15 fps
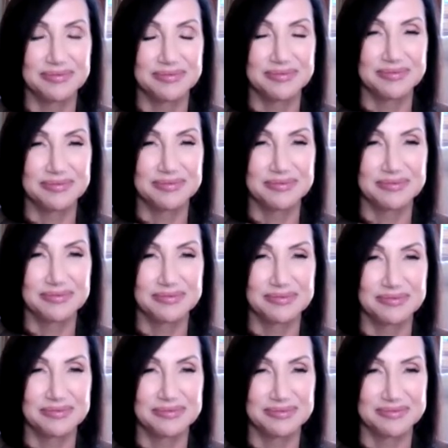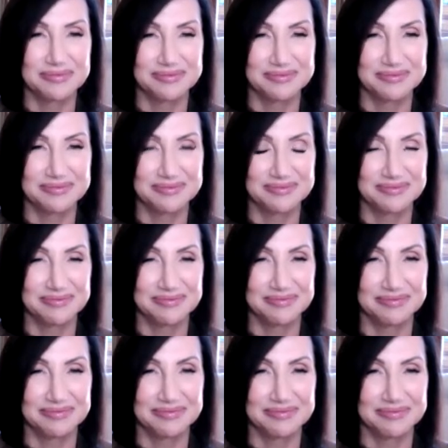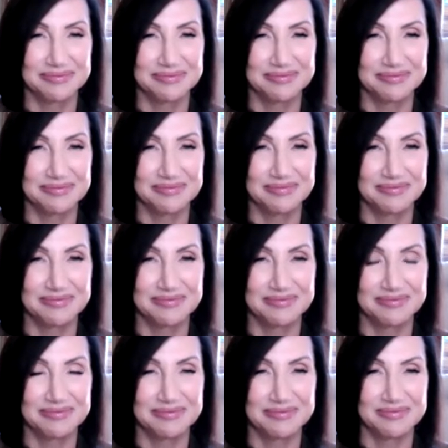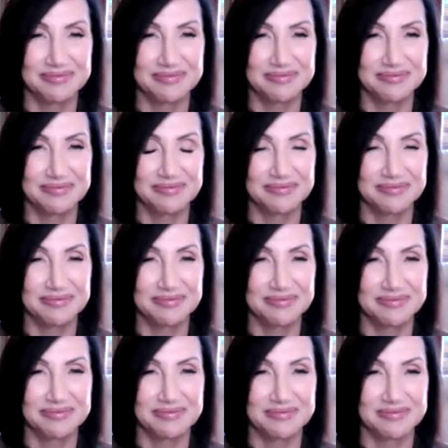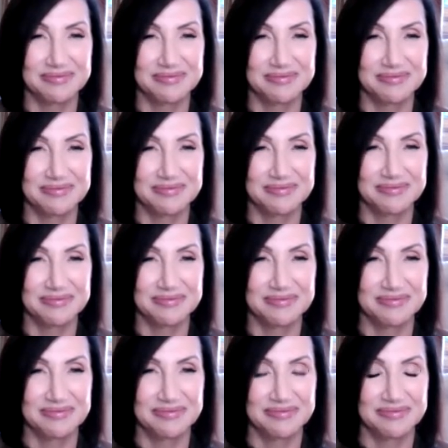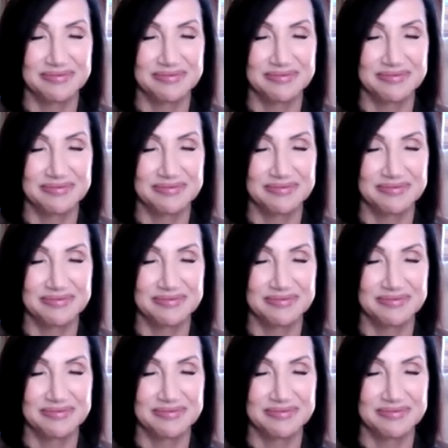This person isn't speaking.